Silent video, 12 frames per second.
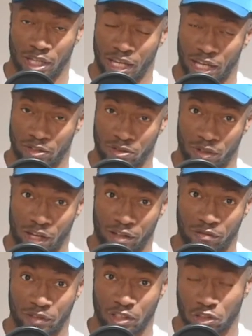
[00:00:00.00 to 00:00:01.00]
And so
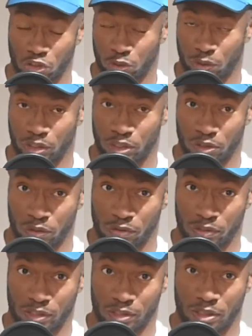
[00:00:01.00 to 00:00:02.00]
I've enjoyed
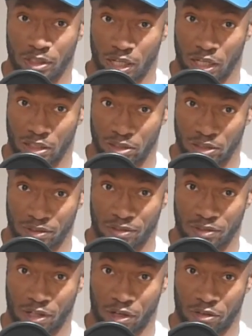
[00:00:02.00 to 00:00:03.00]
using just a
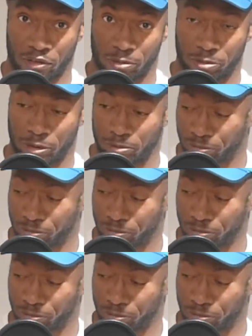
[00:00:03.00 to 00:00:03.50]
stock grip.